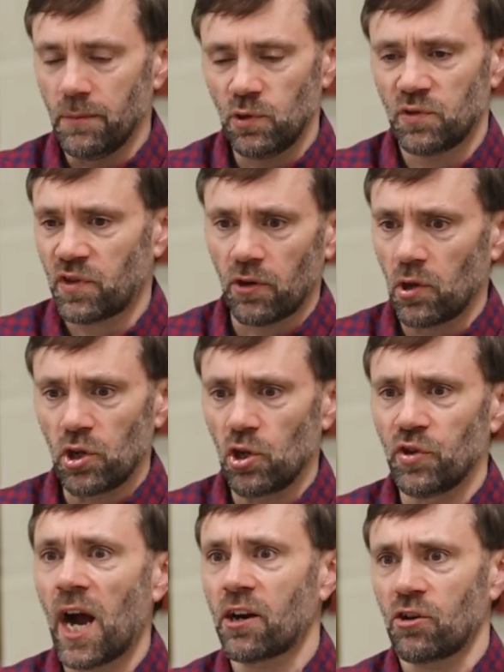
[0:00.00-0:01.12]
You start a little
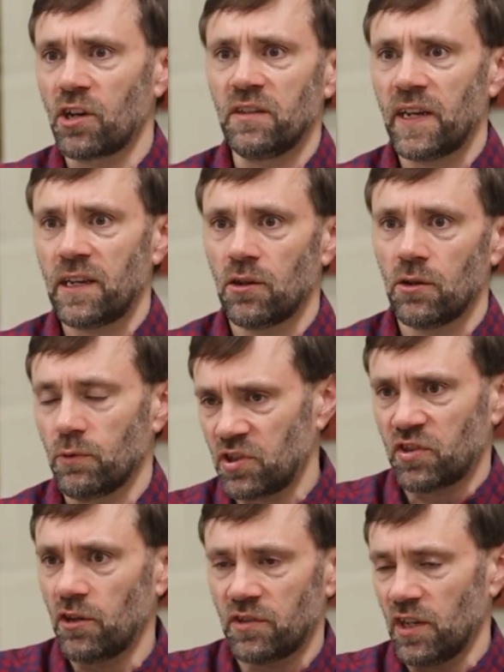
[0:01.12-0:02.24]
Docker container, which
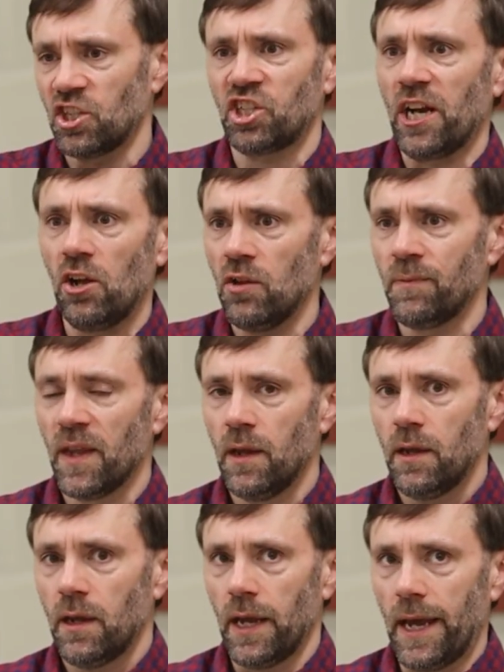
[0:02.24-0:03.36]
starts a shell,
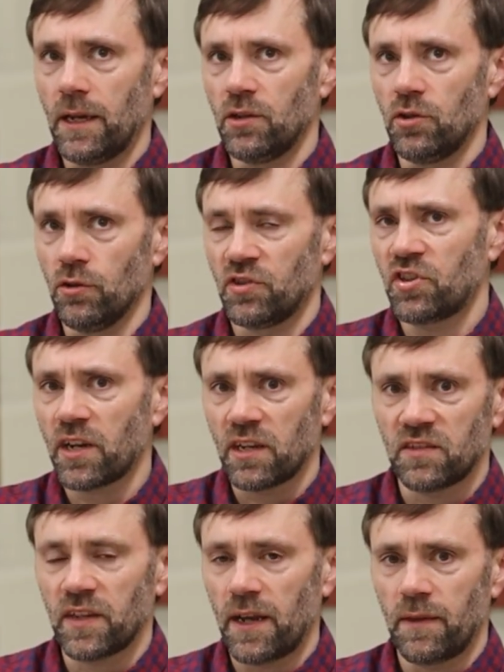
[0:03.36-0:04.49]
and you're stuck
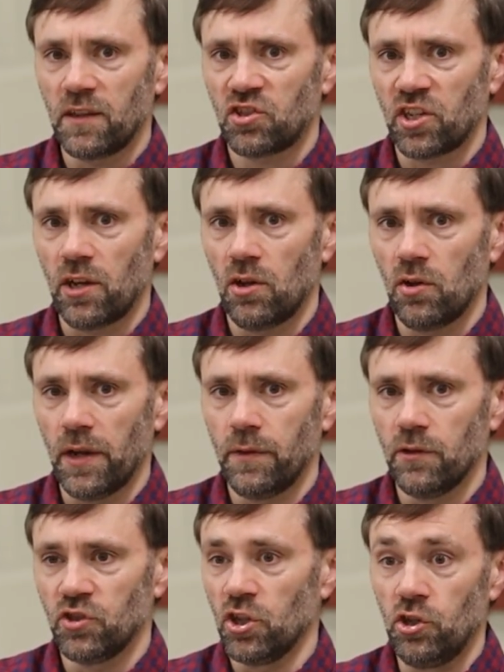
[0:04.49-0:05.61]
inside this shell, and
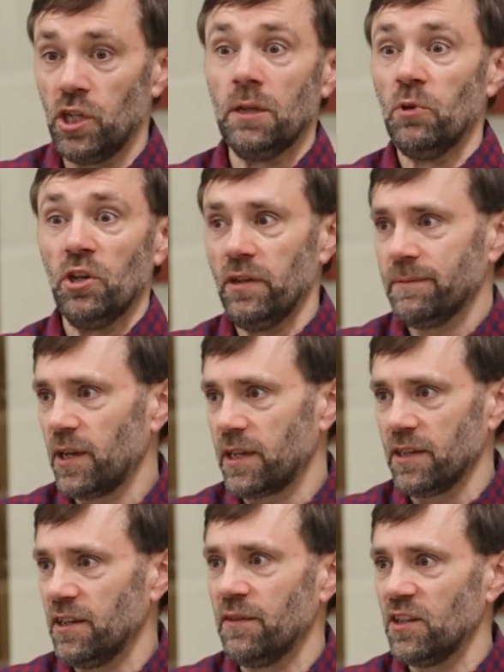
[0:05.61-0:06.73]
there's a daemon
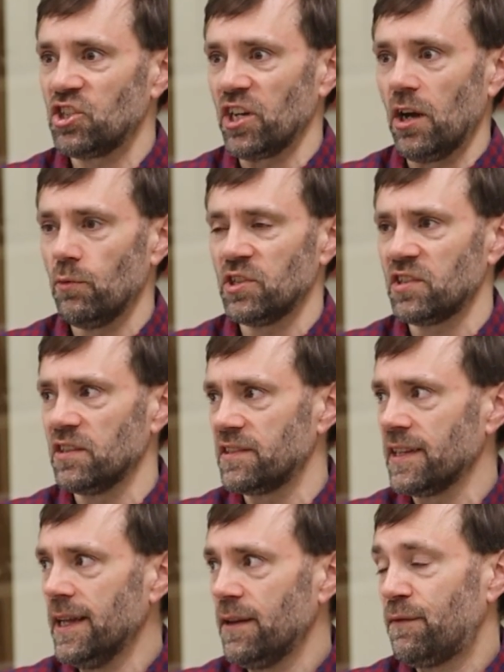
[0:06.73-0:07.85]
in the shell, which
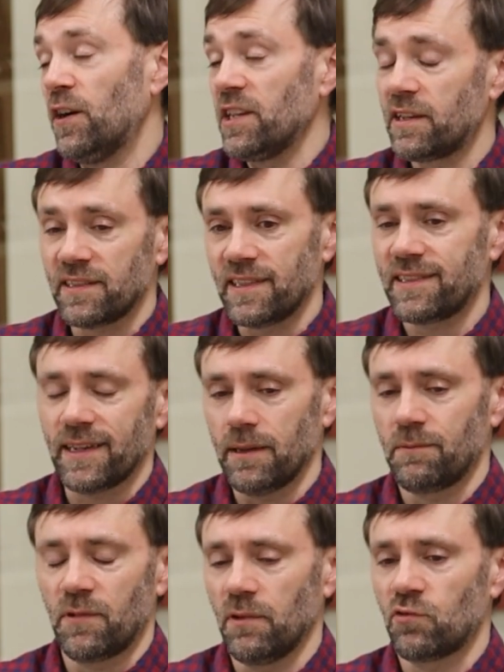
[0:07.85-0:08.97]
is funny because it's
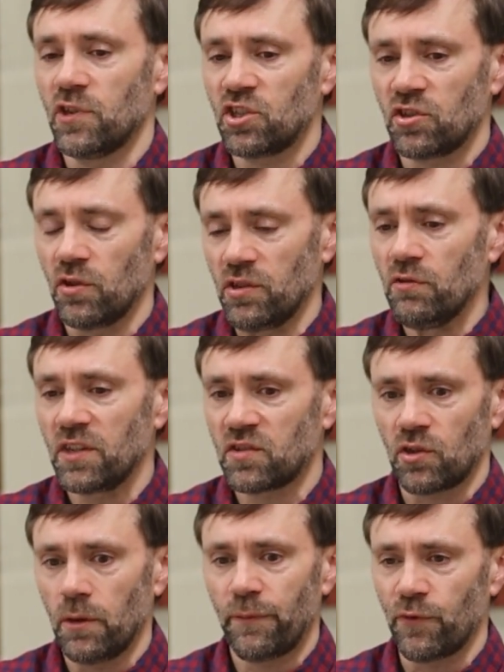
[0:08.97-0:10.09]
a traditional Unix
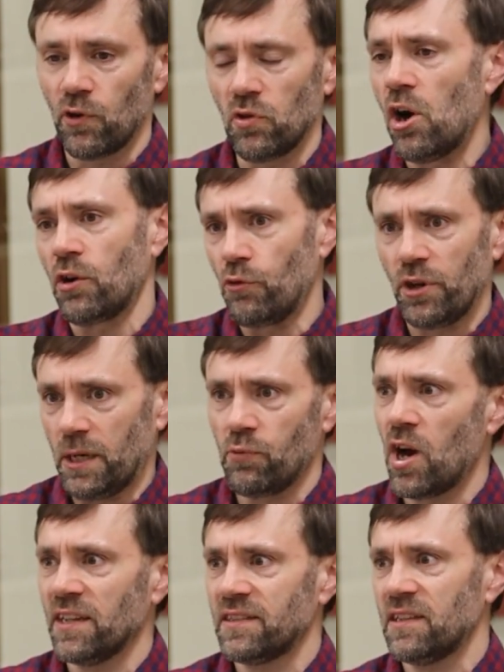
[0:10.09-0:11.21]
term for a long-running
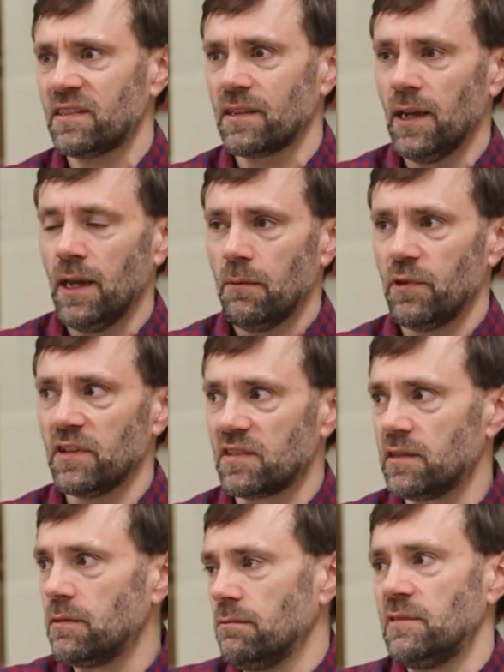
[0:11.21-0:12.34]
process. But this
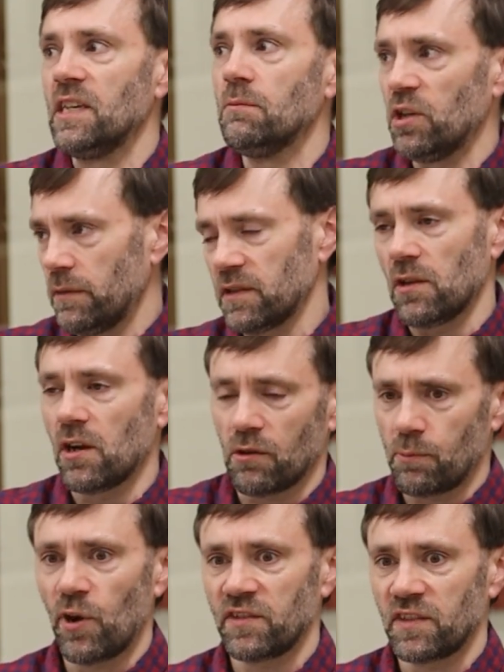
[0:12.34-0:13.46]
daemon, this
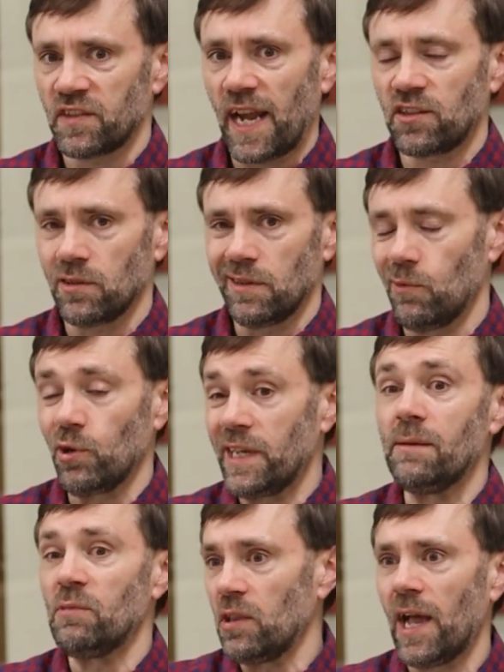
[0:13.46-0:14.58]
long-running process, is actually more
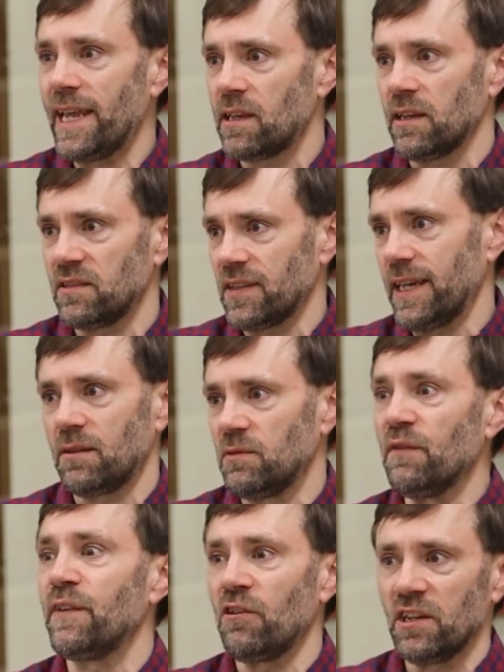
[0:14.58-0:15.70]
daemon-like. It's
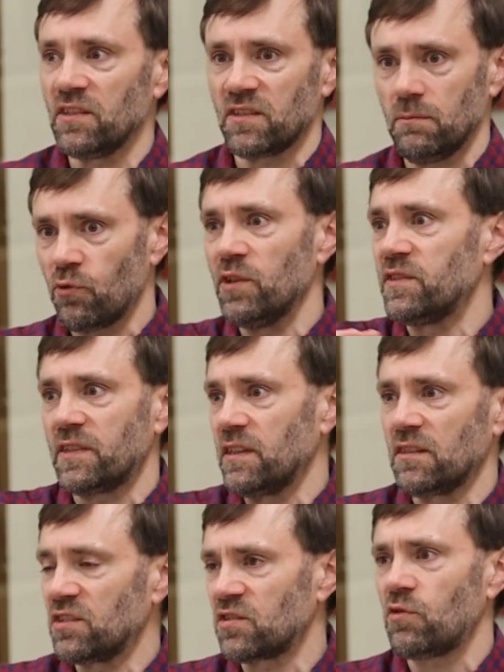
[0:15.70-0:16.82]
nefarious and printing
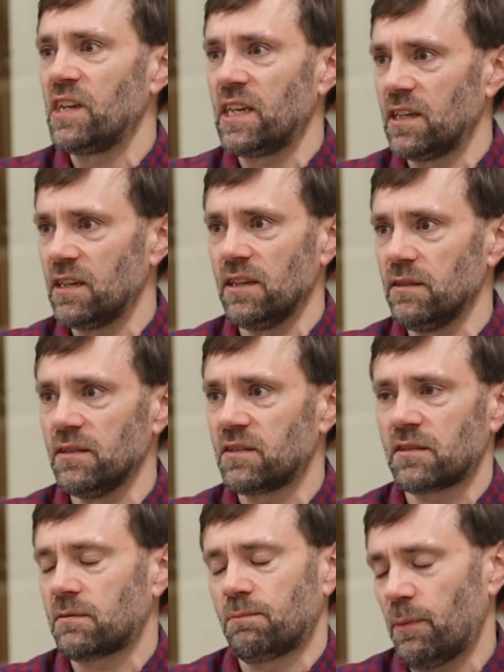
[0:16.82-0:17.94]
the screen and
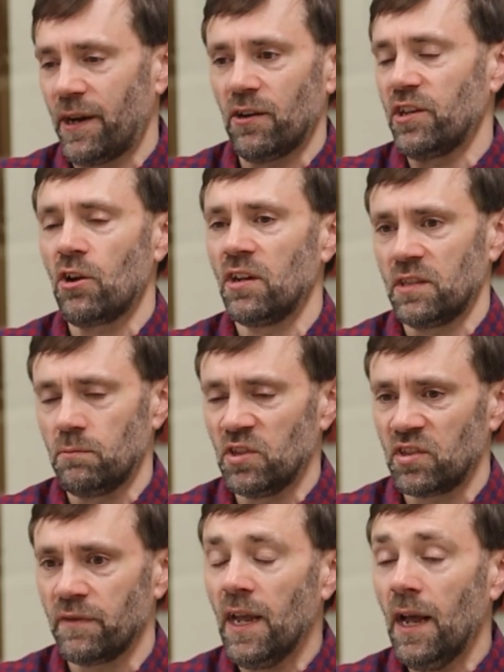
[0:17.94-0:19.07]
is apparently causing
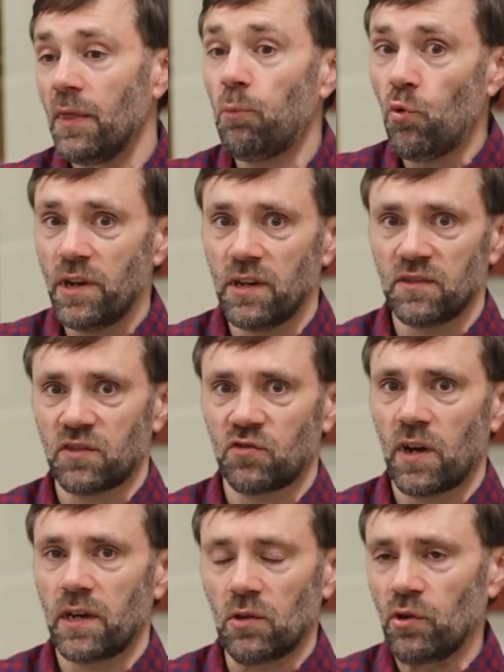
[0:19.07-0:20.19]
mischief. The point is to
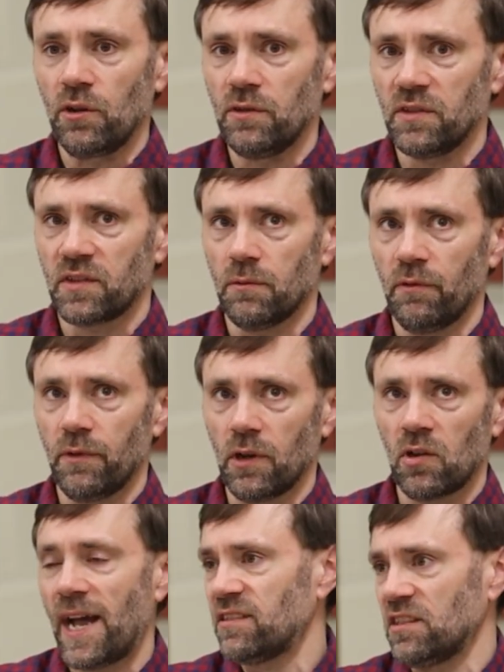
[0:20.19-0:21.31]
try to learn some of the
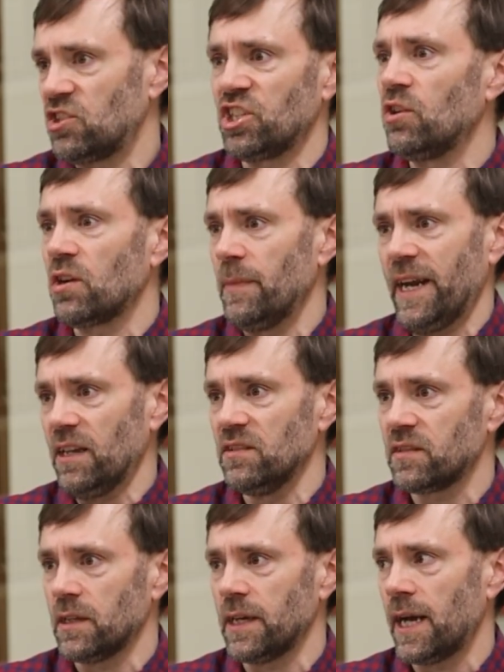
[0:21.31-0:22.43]
classic shell
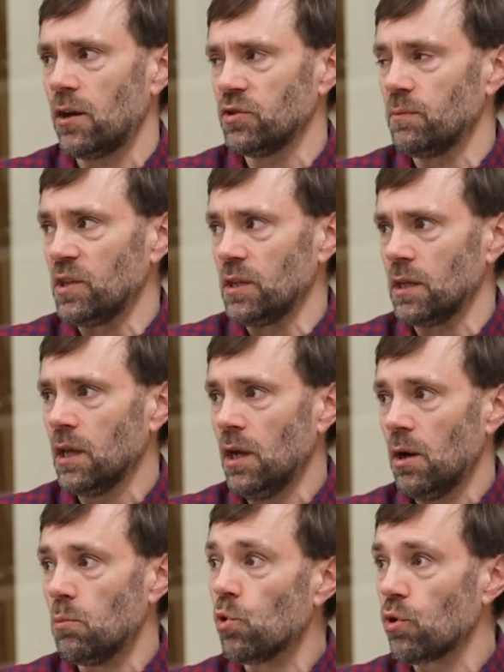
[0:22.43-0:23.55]
commands and how to be
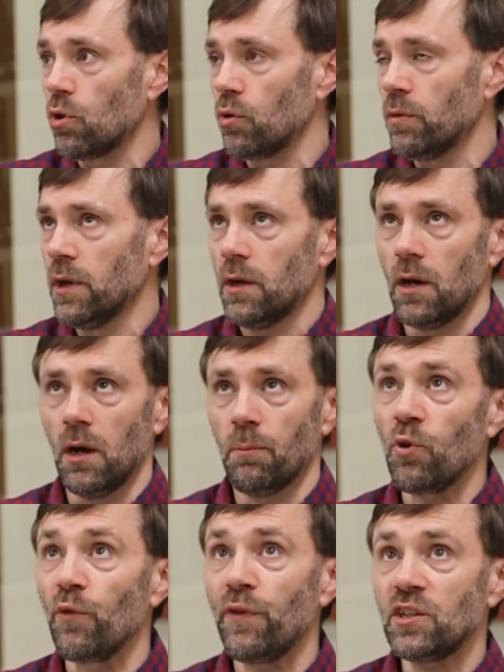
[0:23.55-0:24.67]
more
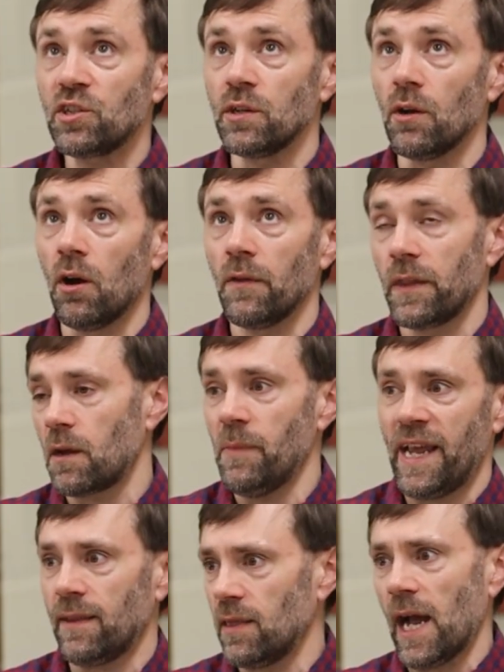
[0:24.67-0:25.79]
proficient on the
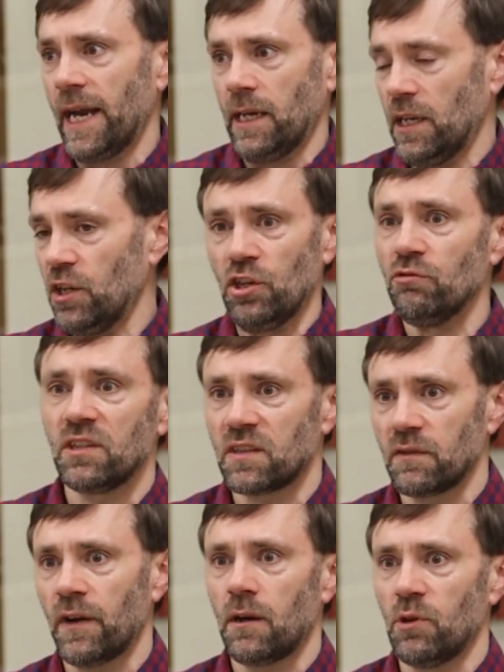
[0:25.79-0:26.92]
command line in a Unix
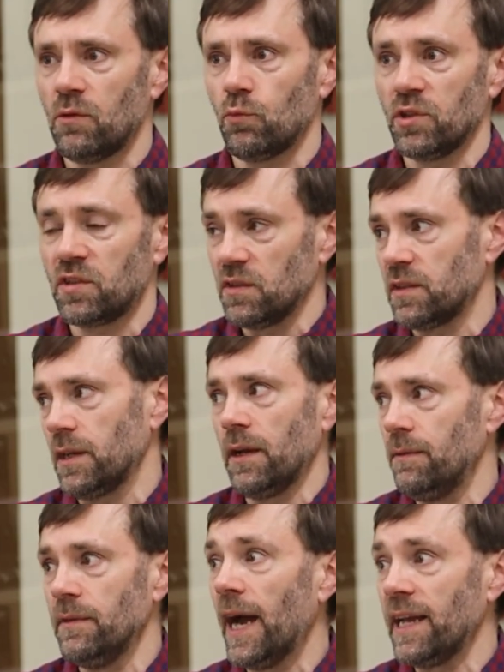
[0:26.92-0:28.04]
environment, which is a
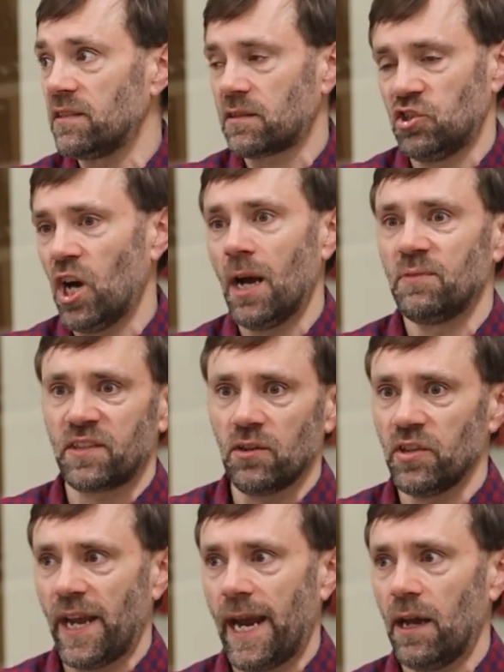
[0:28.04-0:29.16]
nice job
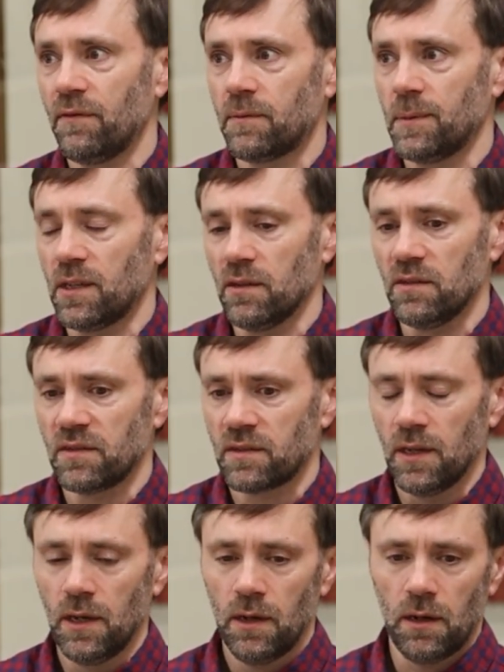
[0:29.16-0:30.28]
skill to have because
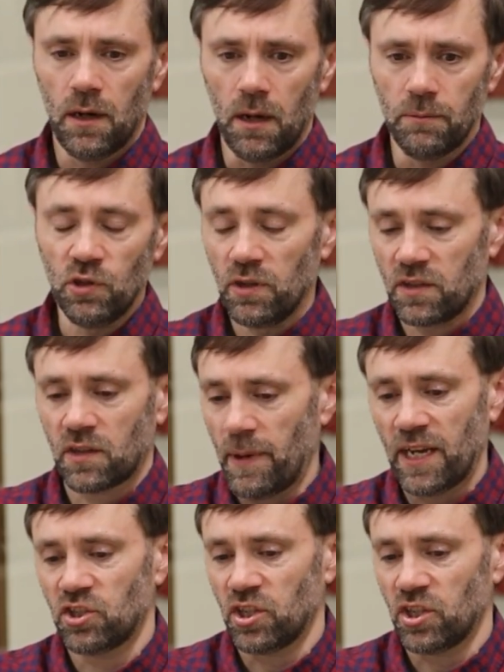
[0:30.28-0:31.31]
Unix command